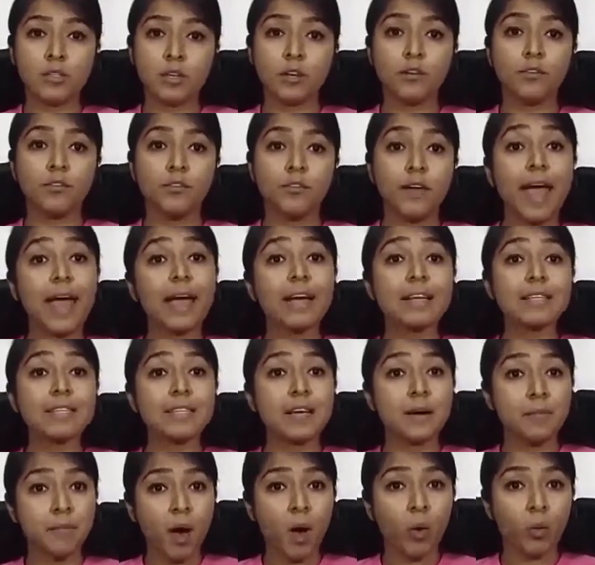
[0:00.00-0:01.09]
of X
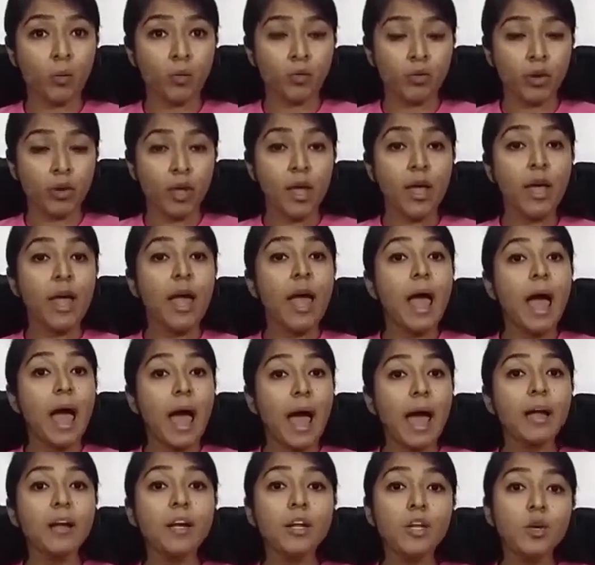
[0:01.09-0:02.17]
amount
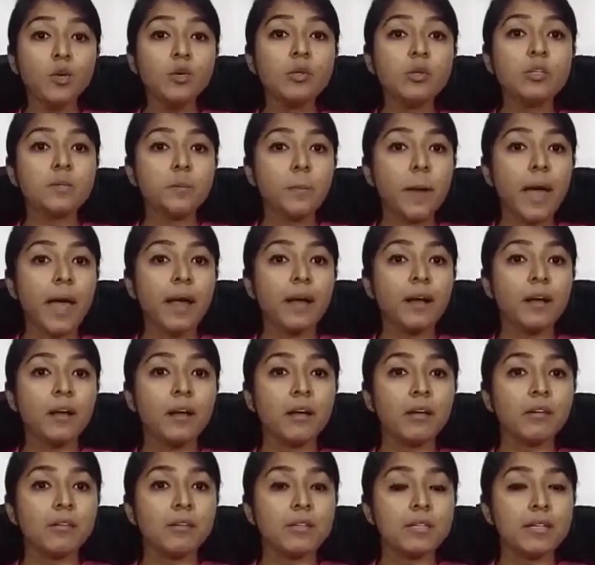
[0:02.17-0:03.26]
and you spend,
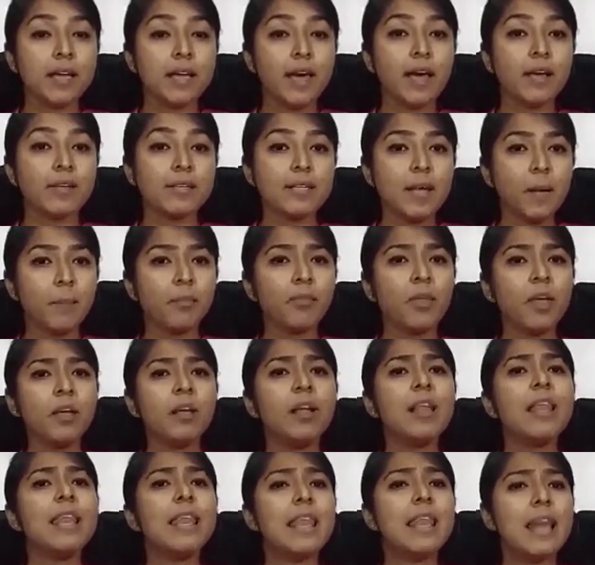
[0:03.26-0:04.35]
say,
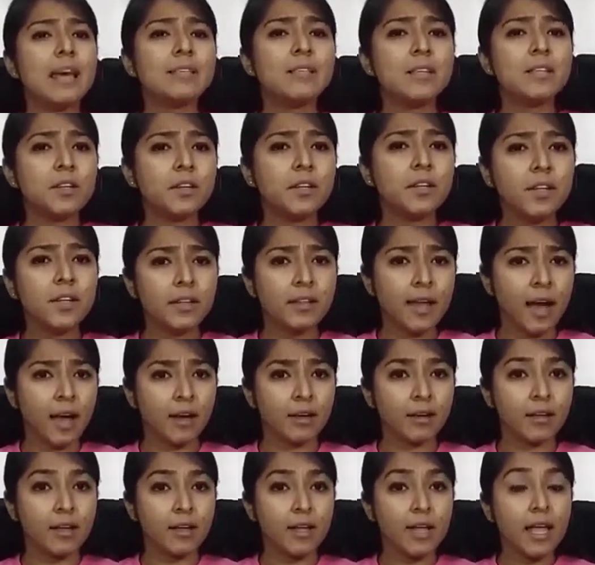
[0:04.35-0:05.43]
something lesser than
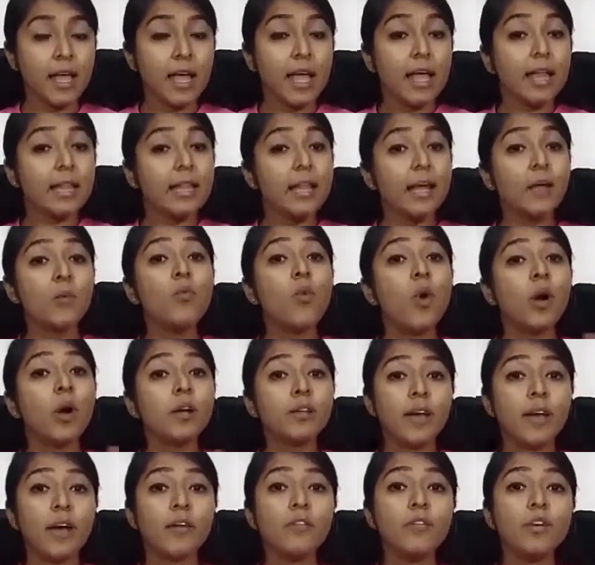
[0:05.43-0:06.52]
that, then
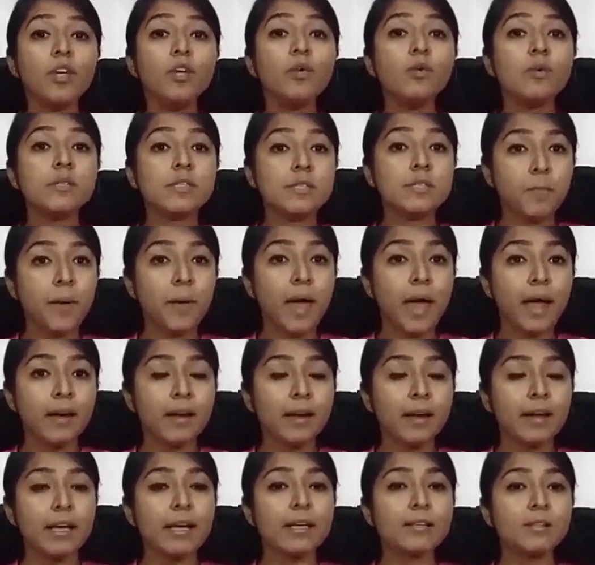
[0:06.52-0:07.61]
whatever you
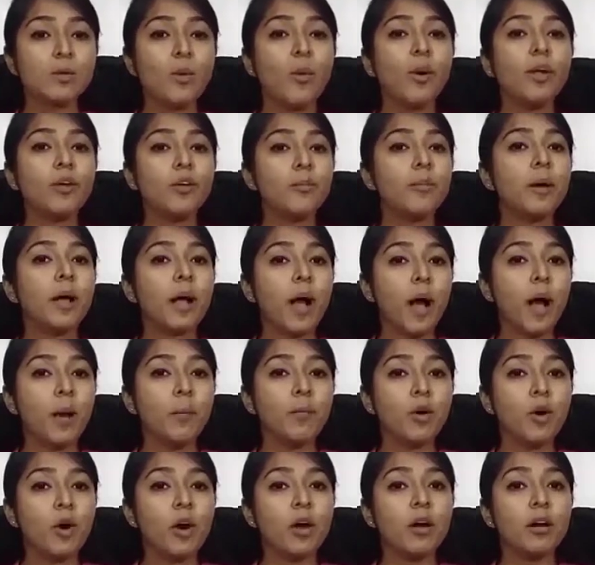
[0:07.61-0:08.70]
spend is going to
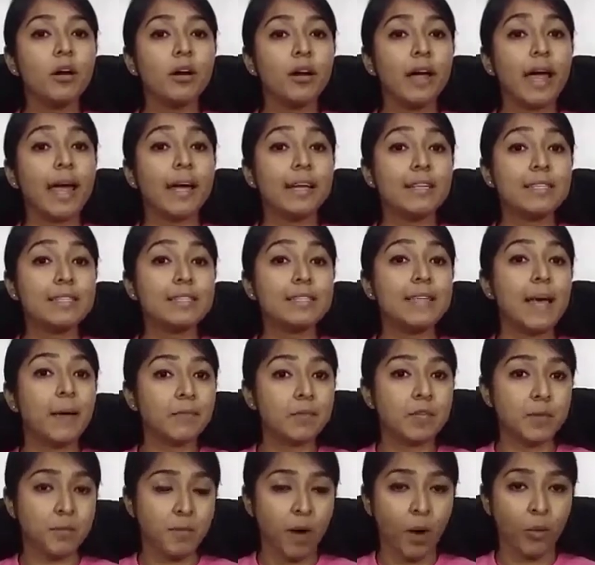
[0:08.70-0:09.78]
become your
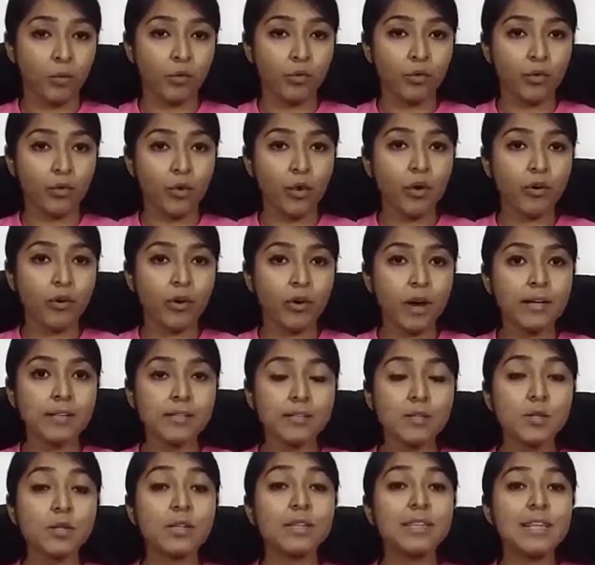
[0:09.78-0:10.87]
exempt amount.
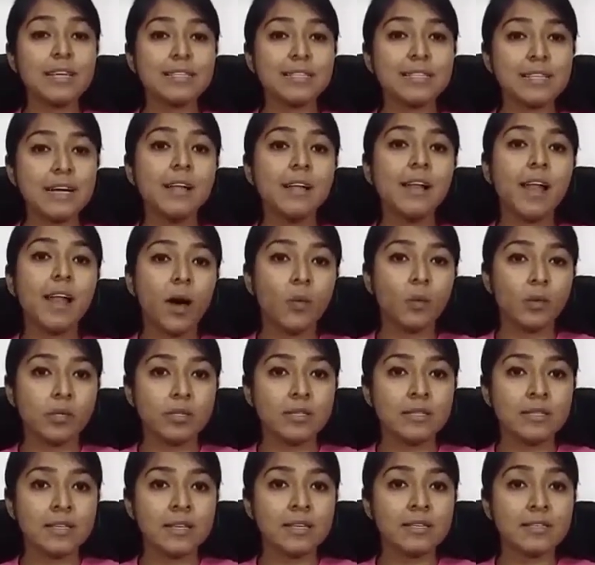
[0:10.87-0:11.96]
Alright, so this
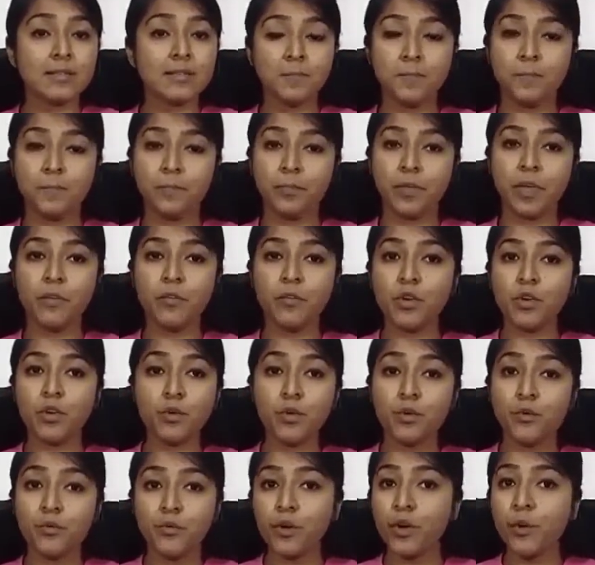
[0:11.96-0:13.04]
allowance is given
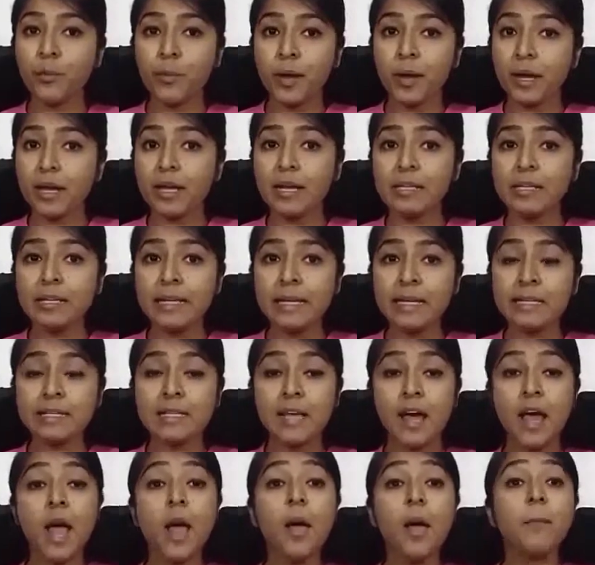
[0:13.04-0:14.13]
to you for your medical needs,
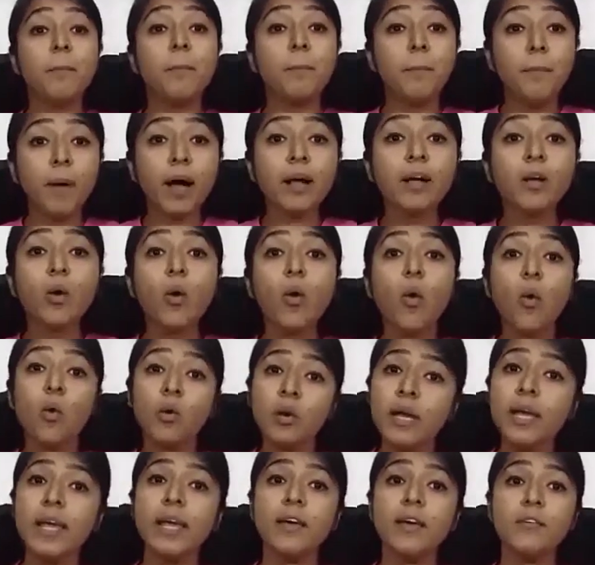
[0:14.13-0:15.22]
but
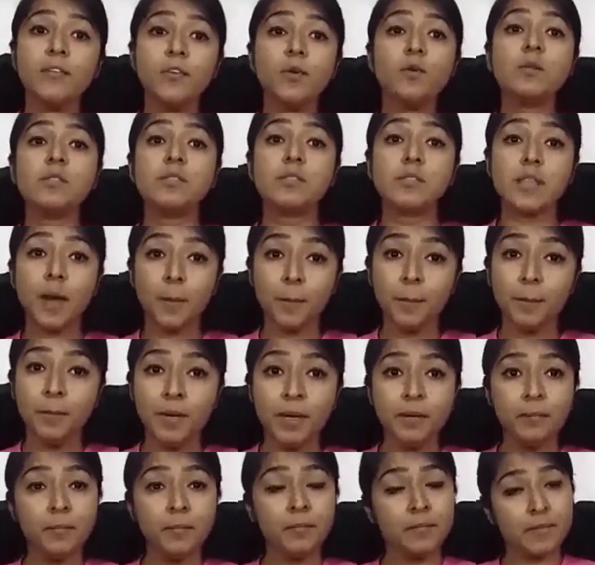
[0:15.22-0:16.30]
only if you
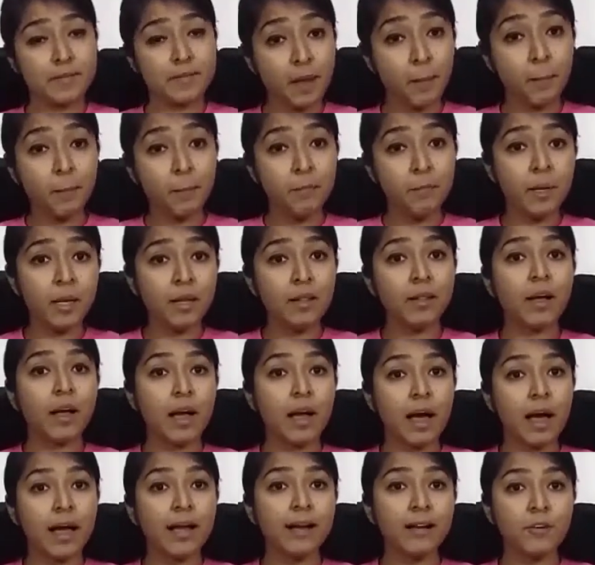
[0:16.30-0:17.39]
submit the
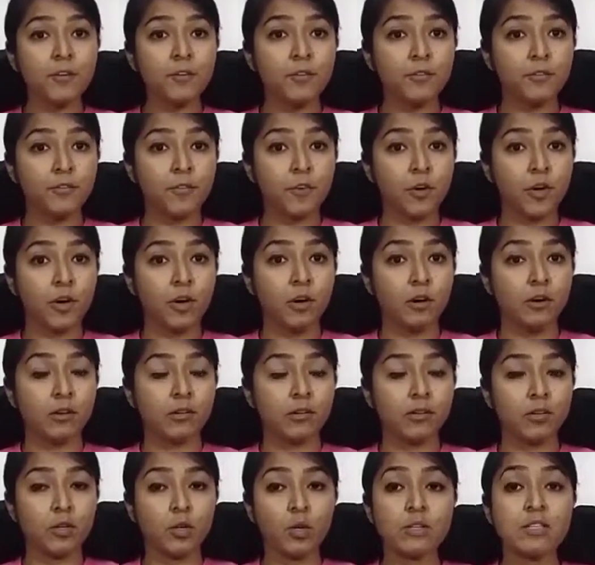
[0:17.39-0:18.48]
kind of
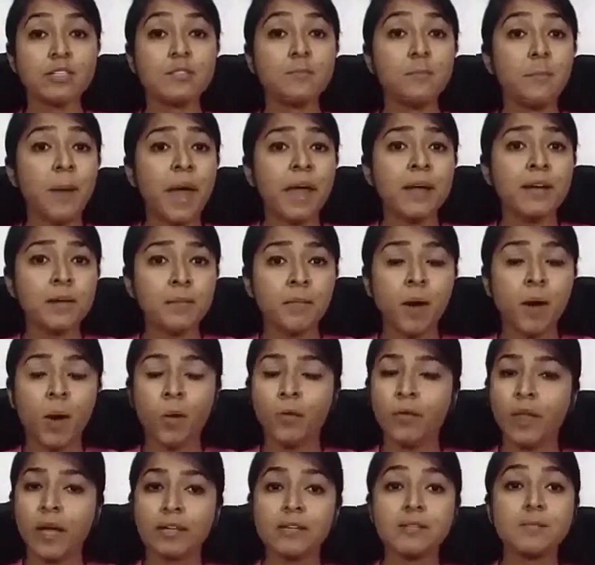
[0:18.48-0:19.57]
spent
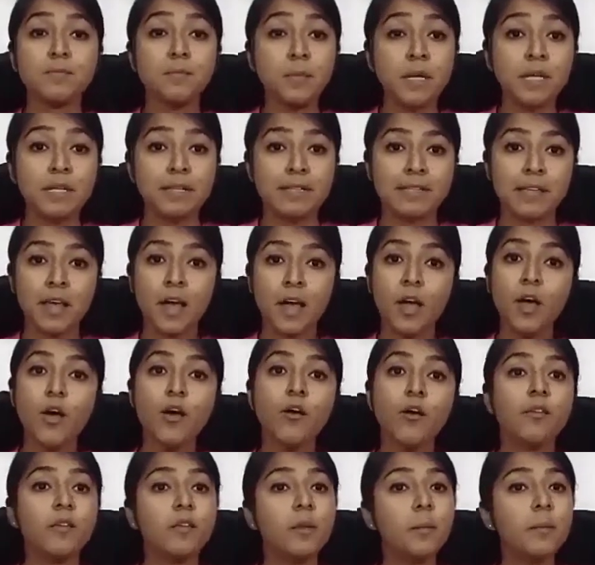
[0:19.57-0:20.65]
amount, that is bills.
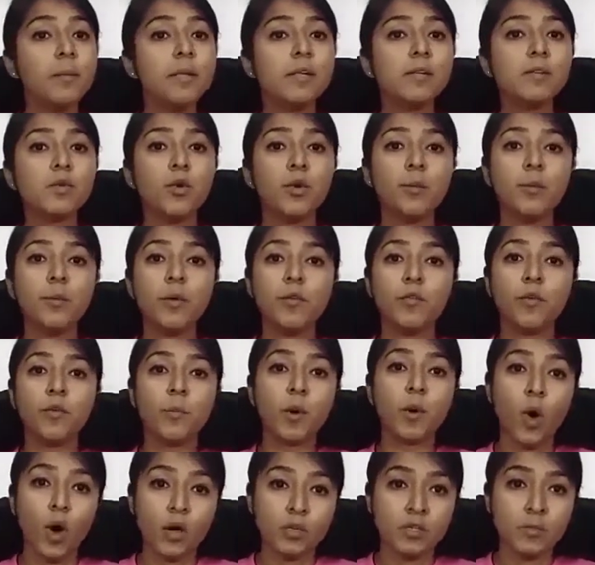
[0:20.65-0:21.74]
The bills could be
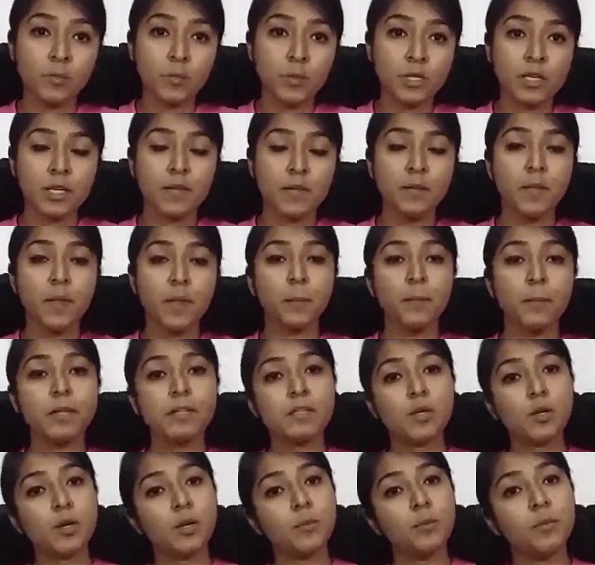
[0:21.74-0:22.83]
from a hospital, the
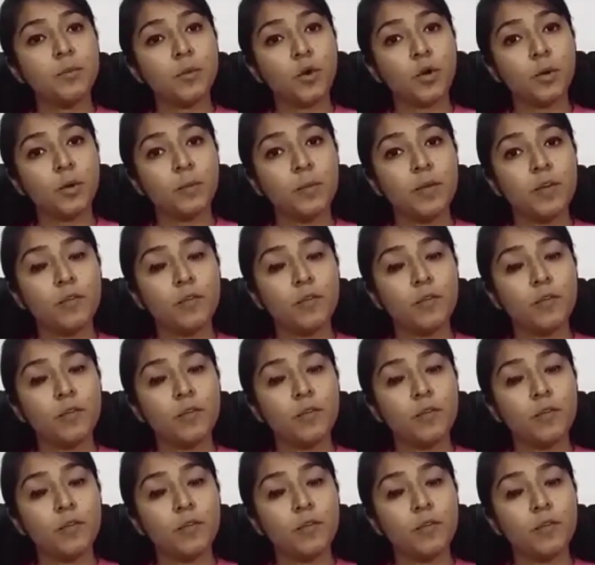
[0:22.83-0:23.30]
bills could